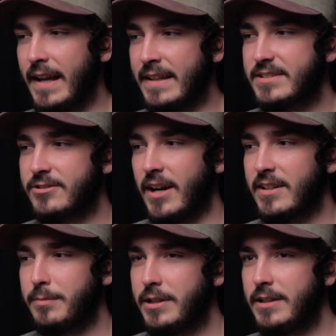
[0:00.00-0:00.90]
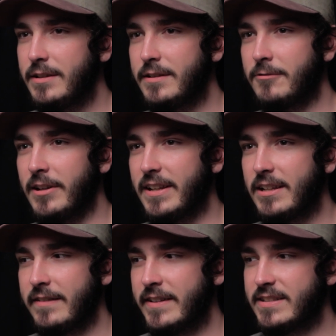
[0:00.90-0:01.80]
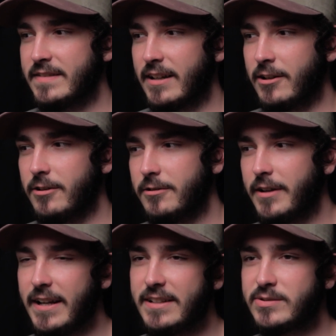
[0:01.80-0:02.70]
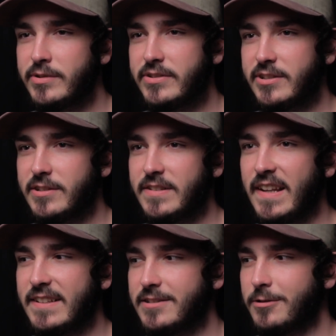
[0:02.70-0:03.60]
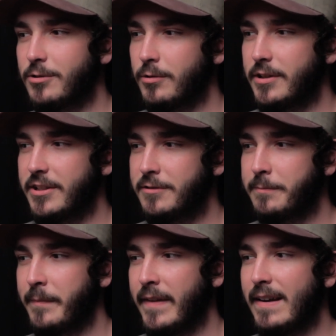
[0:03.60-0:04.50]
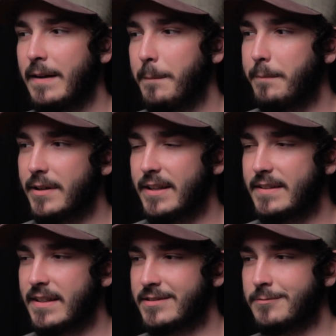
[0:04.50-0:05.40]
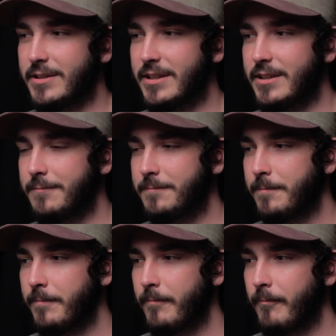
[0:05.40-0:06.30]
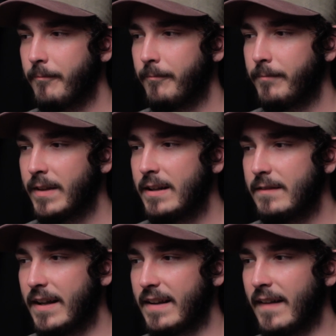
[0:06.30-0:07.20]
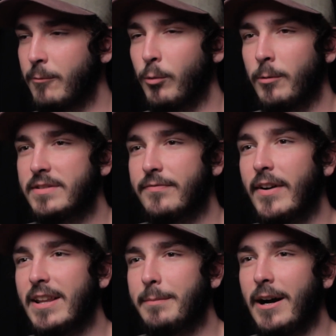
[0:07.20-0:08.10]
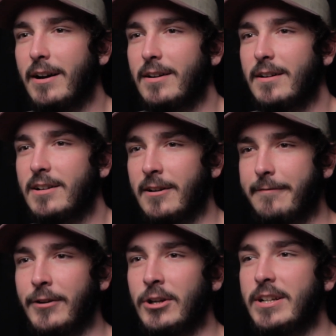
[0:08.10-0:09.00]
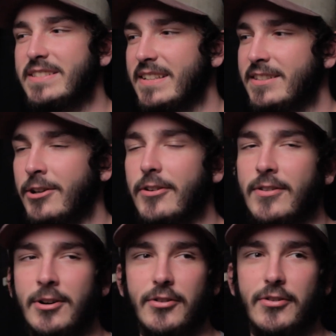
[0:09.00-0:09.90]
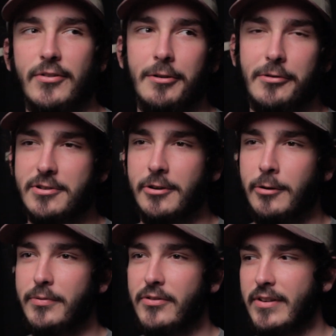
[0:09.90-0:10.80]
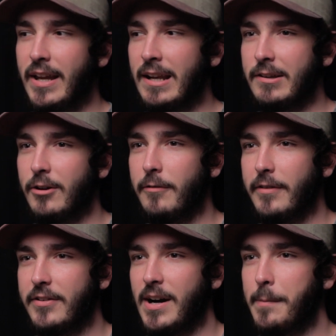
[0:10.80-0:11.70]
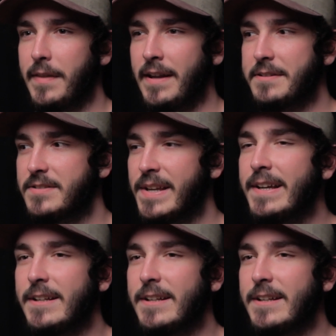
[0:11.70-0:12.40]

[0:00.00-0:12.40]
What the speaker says: it's trying to be ridiculous and like, oh, 80s movies aren't they so corny, but it doesn't really like what was funny about Kung Fury is it took those little tropes and over the top things